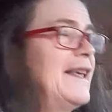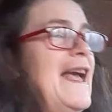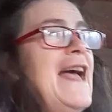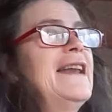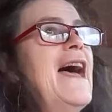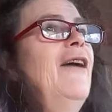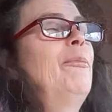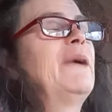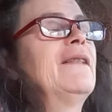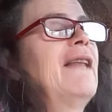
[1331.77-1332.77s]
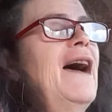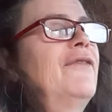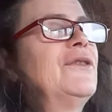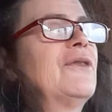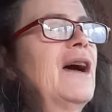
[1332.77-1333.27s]
I can't help but
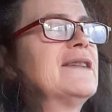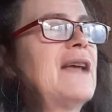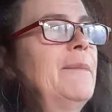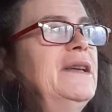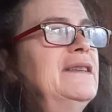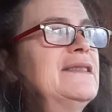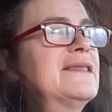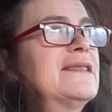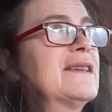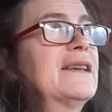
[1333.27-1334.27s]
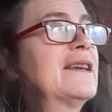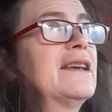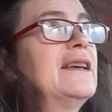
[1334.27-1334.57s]
laugh, you guys. I mean, this is like